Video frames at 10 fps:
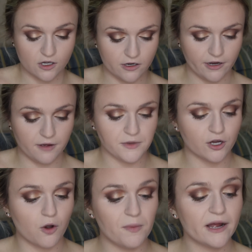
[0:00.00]
All right, I'm gonna
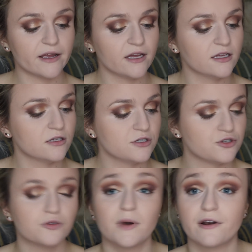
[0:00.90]
go back
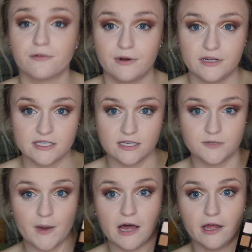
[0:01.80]
into the Modern
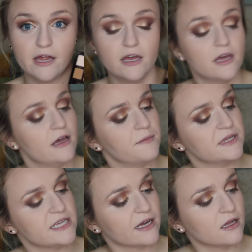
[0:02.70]
Renaissance palette. I'm
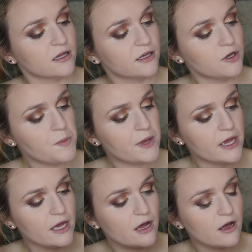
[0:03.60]
gonna take a little
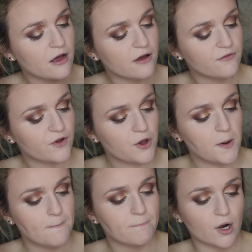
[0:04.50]
bit of
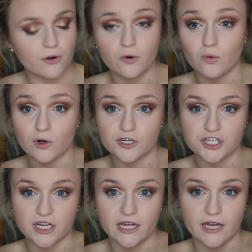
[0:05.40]
burnt orange
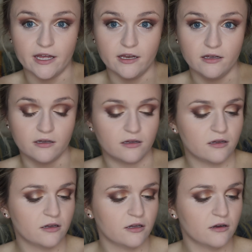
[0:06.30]
again,
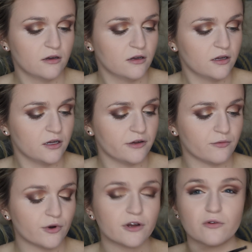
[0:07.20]

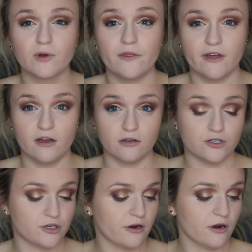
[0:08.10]
and we're gonna run that
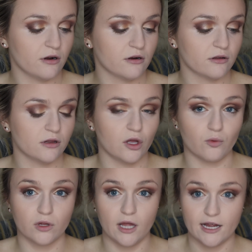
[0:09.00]
under our
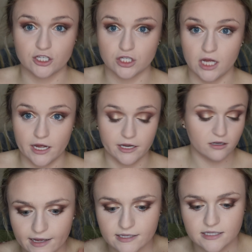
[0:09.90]
lower lash
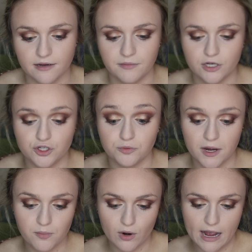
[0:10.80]
line. Next, I'm gonna do
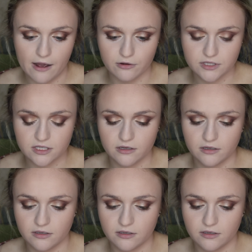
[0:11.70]
my brows.